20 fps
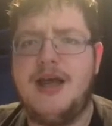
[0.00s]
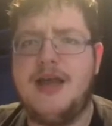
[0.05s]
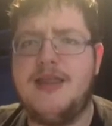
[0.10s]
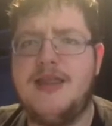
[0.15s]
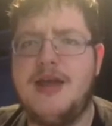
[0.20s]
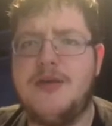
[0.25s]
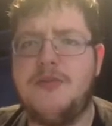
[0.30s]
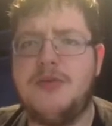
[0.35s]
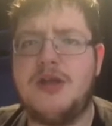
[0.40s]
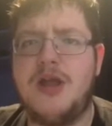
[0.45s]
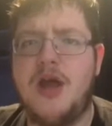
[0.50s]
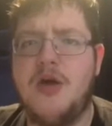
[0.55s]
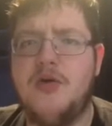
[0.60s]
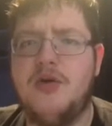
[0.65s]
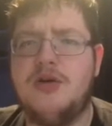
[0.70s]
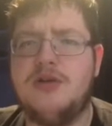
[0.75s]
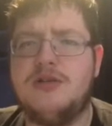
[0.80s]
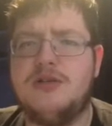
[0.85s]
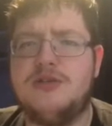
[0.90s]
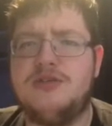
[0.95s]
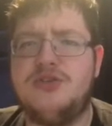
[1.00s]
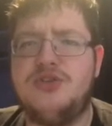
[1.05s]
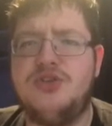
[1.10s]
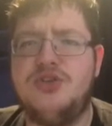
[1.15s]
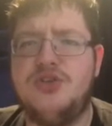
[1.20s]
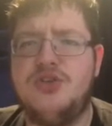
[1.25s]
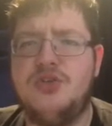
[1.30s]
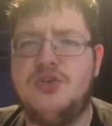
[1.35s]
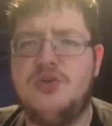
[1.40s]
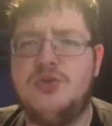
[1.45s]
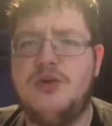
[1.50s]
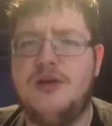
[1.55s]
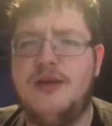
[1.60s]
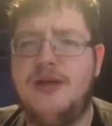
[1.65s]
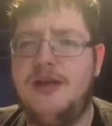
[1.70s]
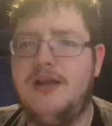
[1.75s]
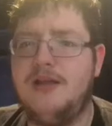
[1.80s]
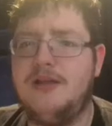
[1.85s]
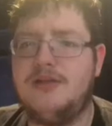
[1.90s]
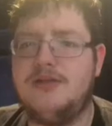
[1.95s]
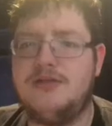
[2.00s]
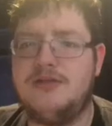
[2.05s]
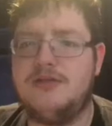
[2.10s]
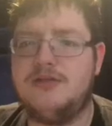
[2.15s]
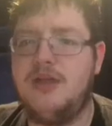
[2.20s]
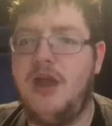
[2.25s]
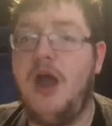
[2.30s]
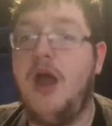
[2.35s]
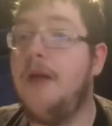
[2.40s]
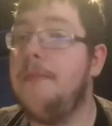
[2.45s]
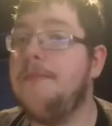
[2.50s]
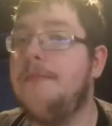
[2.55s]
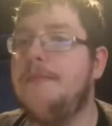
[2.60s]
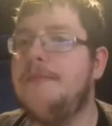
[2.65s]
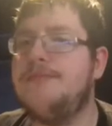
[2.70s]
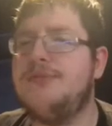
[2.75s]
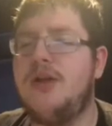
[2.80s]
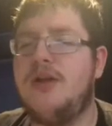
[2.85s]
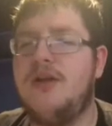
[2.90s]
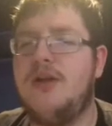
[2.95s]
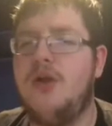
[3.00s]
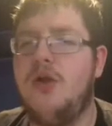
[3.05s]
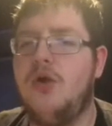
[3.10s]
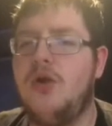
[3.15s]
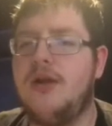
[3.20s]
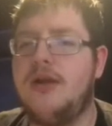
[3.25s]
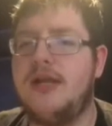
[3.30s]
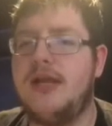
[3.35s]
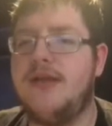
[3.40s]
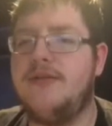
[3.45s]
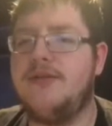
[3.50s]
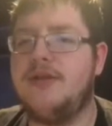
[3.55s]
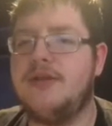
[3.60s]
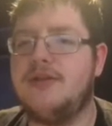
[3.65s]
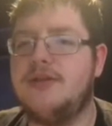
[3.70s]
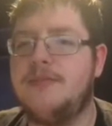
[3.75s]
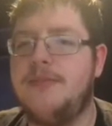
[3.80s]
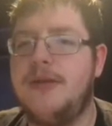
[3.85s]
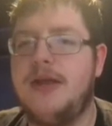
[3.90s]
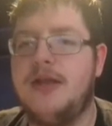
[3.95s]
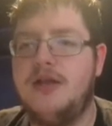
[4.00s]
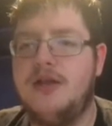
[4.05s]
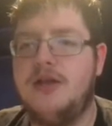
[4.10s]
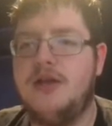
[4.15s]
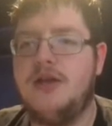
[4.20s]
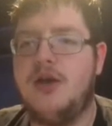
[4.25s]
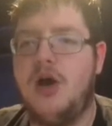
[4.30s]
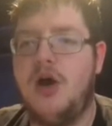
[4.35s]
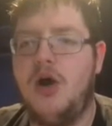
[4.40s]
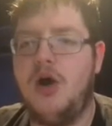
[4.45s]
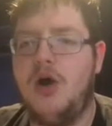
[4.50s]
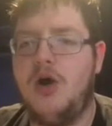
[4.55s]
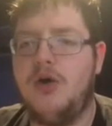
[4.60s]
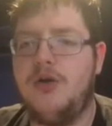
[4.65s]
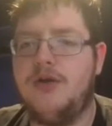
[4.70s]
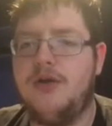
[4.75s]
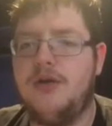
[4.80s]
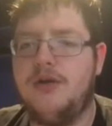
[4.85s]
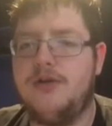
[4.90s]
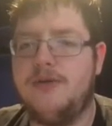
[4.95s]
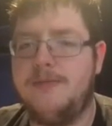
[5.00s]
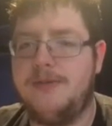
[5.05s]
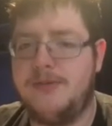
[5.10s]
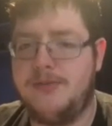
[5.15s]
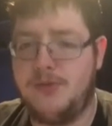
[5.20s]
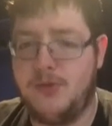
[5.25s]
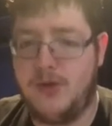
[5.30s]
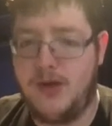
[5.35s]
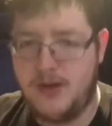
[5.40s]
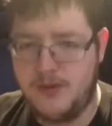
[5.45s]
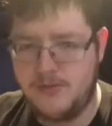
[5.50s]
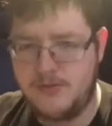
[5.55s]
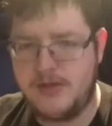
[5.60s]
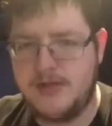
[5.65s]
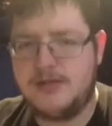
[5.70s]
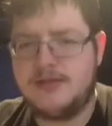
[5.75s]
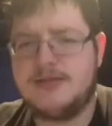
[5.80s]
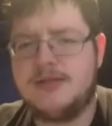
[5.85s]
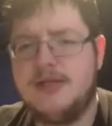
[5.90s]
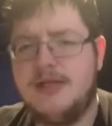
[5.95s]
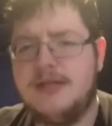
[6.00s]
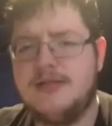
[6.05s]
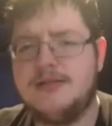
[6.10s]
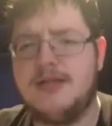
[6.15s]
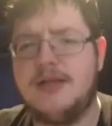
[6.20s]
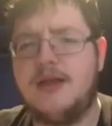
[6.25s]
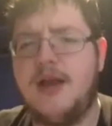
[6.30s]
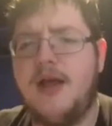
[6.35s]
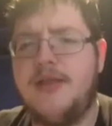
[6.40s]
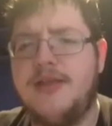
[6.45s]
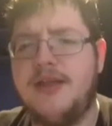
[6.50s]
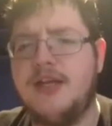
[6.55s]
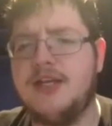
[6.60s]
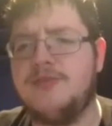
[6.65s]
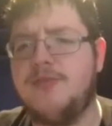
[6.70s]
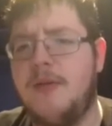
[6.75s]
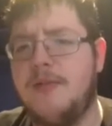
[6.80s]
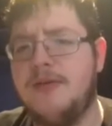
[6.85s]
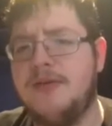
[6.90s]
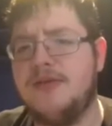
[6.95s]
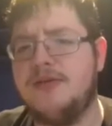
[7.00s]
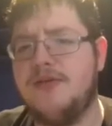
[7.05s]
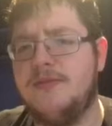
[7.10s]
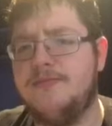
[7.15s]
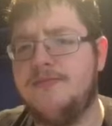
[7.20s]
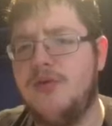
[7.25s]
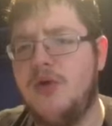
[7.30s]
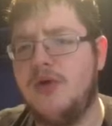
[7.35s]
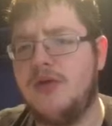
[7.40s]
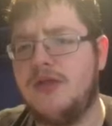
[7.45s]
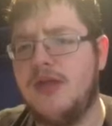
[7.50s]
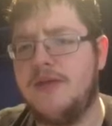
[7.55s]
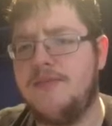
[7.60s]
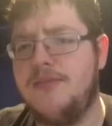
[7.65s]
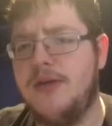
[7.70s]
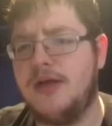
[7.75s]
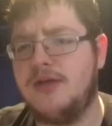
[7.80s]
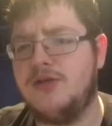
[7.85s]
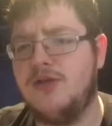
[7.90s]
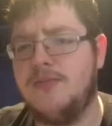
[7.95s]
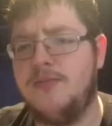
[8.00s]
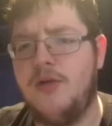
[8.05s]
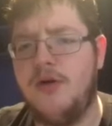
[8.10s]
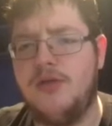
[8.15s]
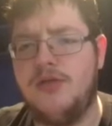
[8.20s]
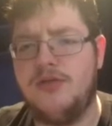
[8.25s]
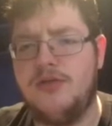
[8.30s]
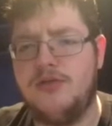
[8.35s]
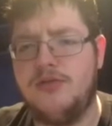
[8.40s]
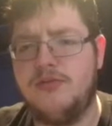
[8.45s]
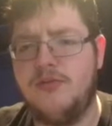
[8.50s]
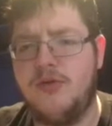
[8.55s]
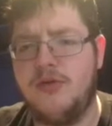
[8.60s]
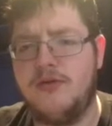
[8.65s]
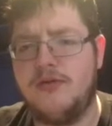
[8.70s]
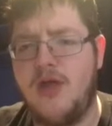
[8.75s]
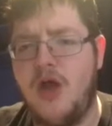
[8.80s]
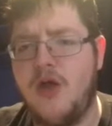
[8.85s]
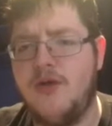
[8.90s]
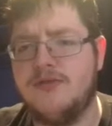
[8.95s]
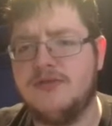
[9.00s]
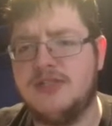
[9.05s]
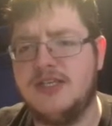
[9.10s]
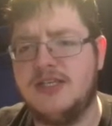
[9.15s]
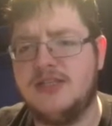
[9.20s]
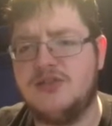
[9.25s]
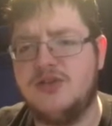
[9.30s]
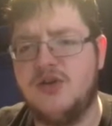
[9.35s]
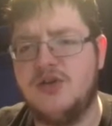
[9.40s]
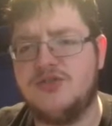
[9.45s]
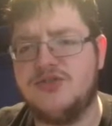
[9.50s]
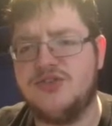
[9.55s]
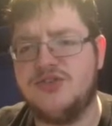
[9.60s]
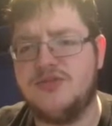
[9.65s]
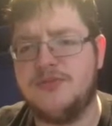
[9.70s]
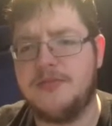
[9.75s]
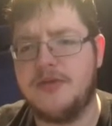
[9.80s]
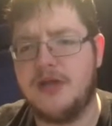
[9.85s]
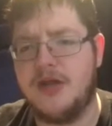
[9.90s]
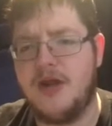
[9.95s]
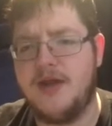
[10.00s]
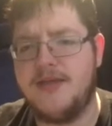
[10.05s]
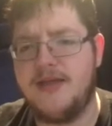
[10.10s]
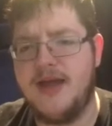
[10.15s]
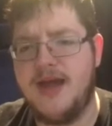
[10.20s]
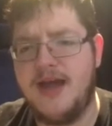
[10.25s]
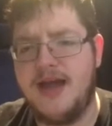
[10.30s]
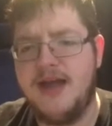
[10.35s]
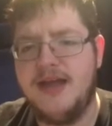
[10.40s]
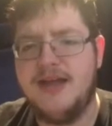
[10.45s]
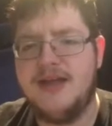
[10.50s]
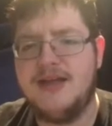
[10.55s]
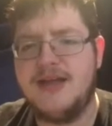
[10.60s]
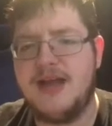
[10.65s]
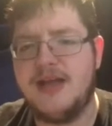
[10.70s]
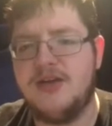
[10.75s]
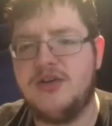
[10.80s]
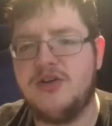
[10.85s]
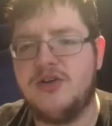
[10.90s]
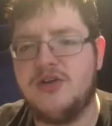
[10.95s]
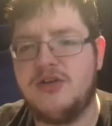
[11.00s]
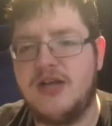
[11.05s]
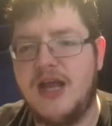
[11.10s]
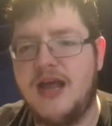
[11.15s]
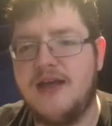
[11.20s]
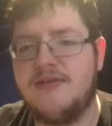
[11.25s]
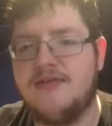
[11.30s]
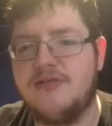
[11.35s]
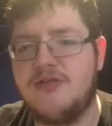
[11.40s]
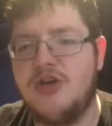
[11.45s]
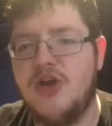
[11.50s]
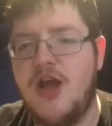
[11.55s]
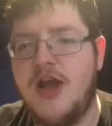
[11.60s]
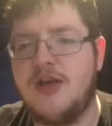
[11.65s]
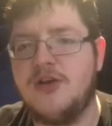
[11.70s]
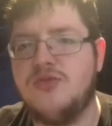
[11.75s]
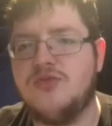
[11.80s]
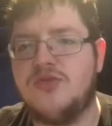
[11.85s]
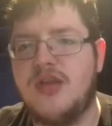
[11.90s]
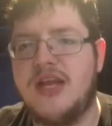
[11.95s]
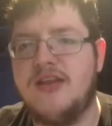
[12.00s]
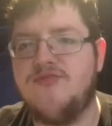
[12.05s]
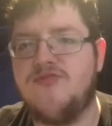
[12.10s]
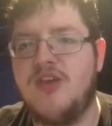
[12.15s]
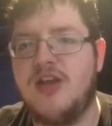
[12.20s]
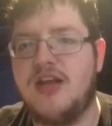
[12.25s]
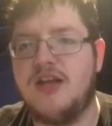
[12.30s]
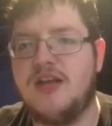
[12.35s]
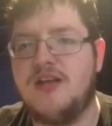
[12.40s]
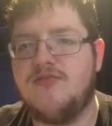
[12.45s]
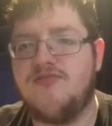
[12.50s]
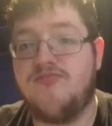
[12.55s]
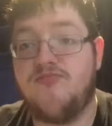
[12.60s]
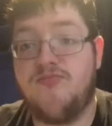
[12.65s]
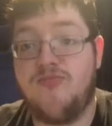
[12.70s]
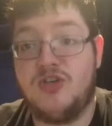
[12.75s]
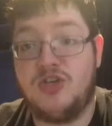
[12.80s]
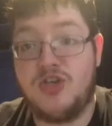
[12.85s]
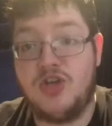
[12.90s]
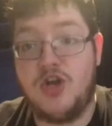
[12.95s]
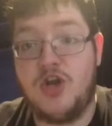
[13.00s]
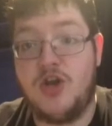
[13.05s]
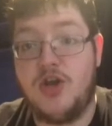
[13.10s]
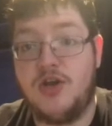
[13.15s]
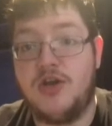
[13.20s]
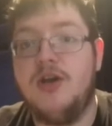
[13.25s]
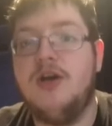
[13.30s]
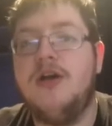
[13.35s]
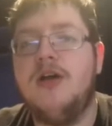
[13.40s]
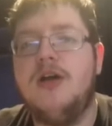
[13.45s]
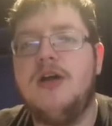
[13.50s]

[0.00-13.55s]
And then we go on to Jerry Lawler giving his opinion on WWE illness. Said, I think it's probably some bug they picked up on one of their overseas tours or something like that. And on Kurt Angle's in-ring return.